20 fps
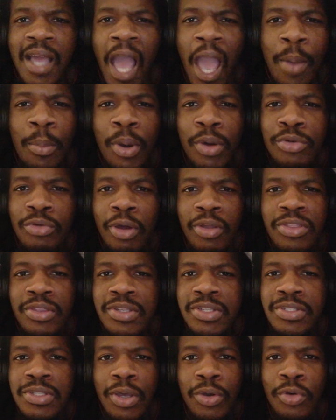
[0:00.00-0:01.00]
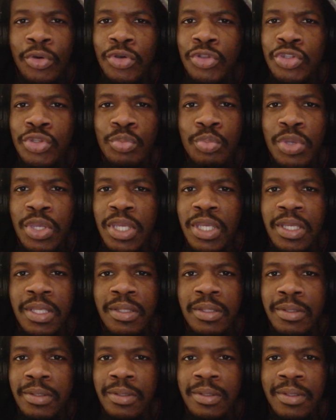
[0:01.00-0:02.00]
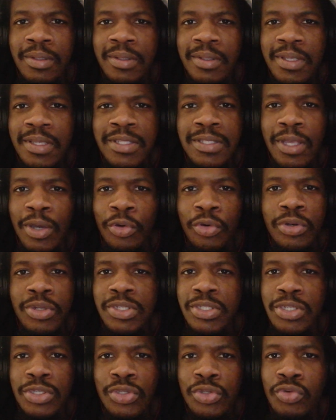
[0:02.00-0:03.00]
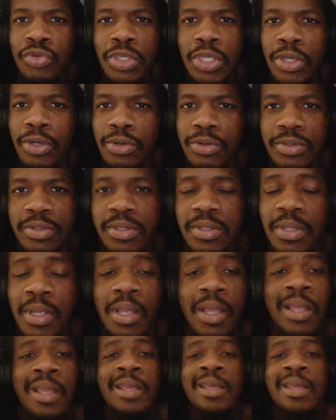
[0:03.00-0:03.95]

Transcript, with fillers: Hyman Roth is not going to make it. He's not going to see New Year's.